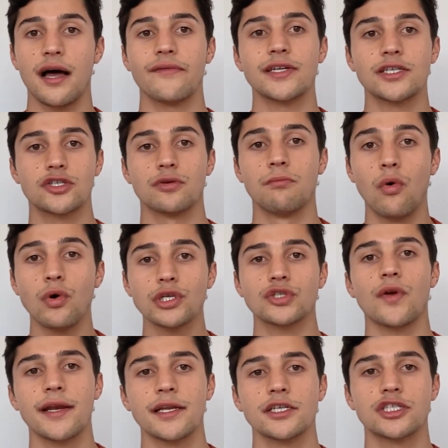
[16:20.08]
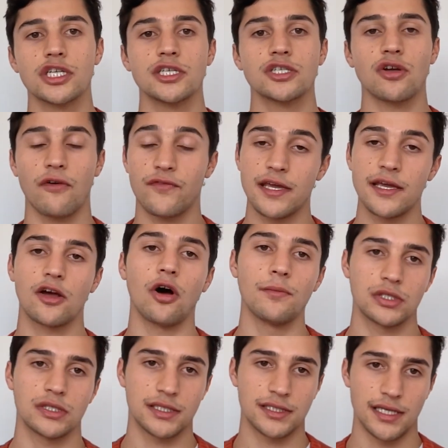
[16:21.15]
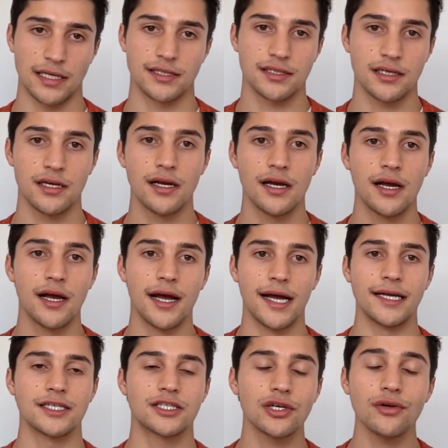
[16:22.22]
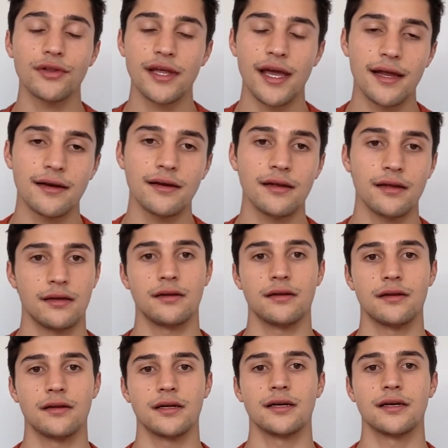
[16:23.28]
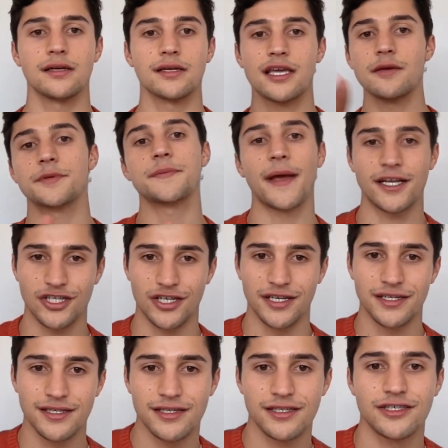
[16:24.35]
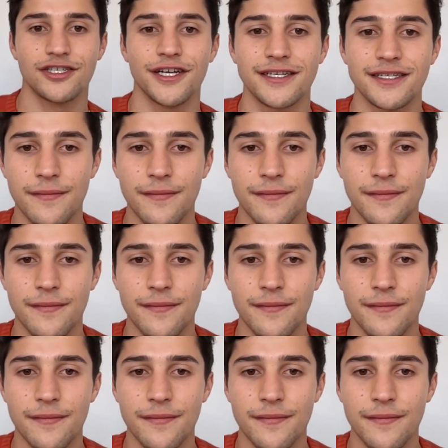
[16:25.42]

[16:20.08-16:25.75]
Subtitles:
into more strategies of e-commerce success. Until then, keep smashing it. Cheers.